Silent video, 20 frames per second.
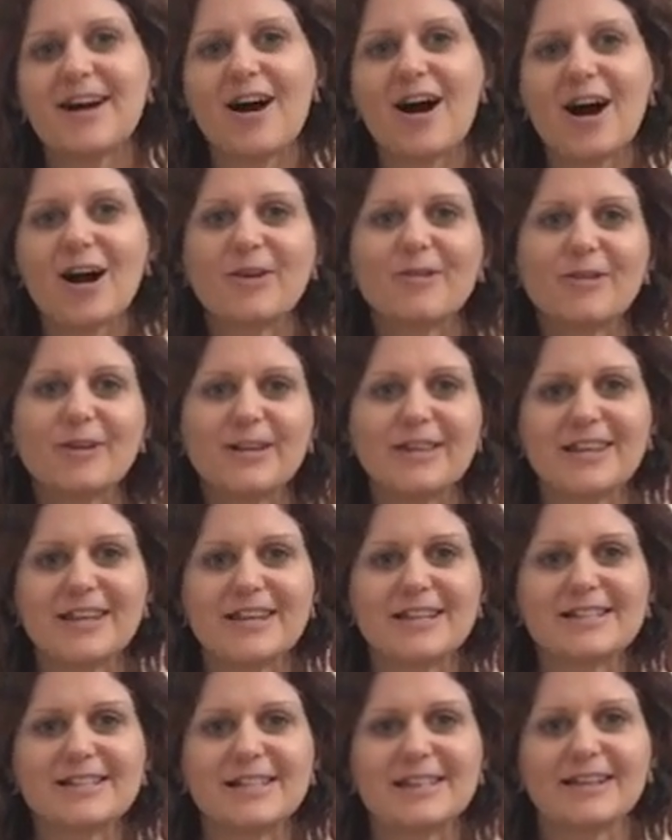awkward
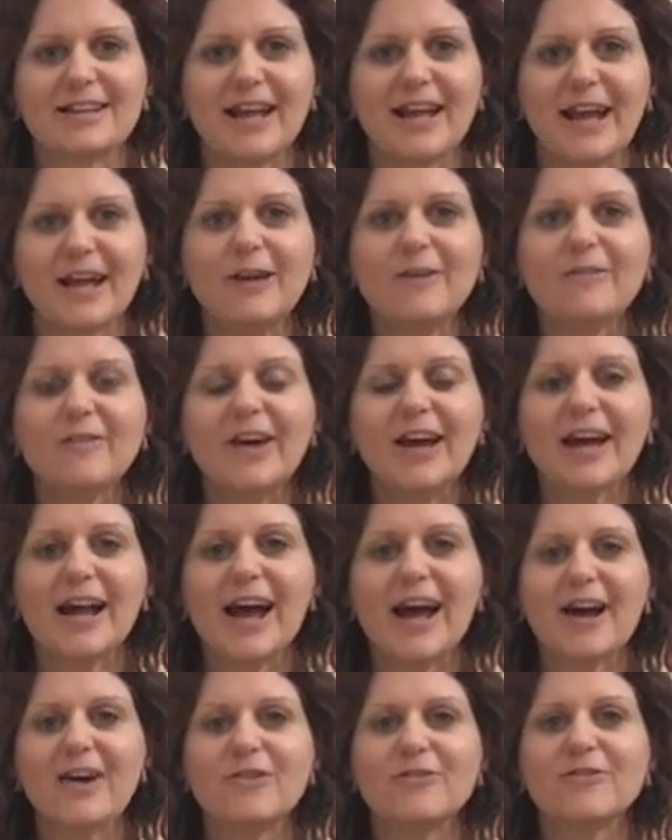things in life and
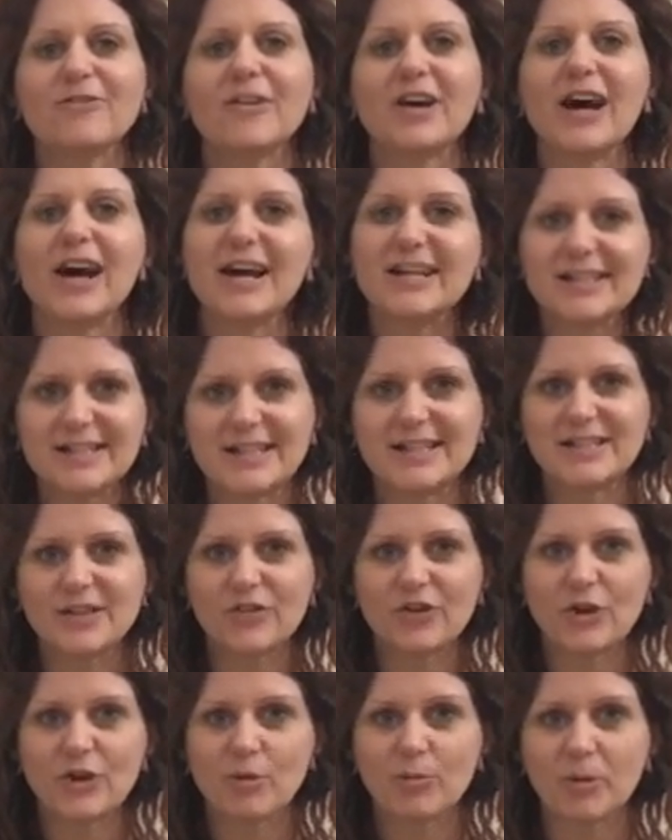have a sense
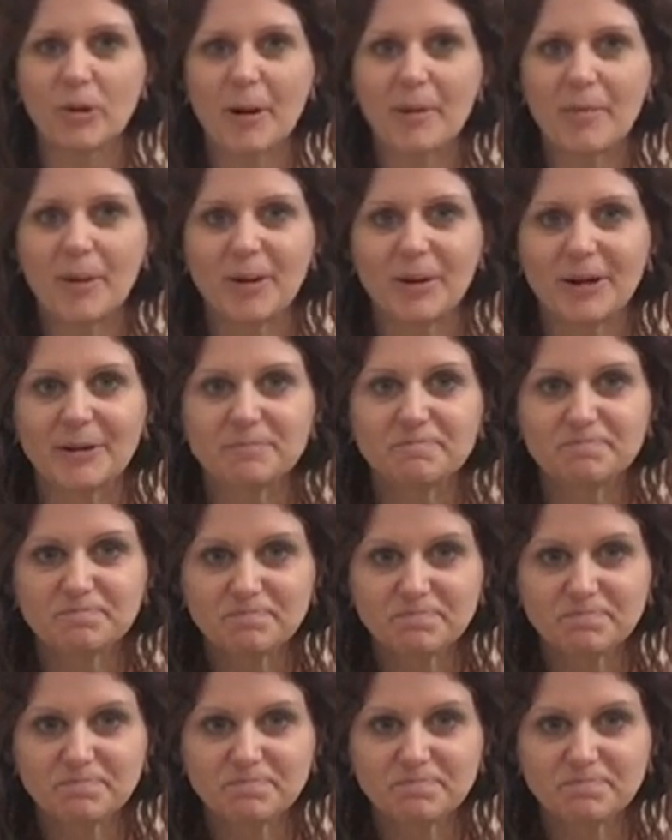of humor about it.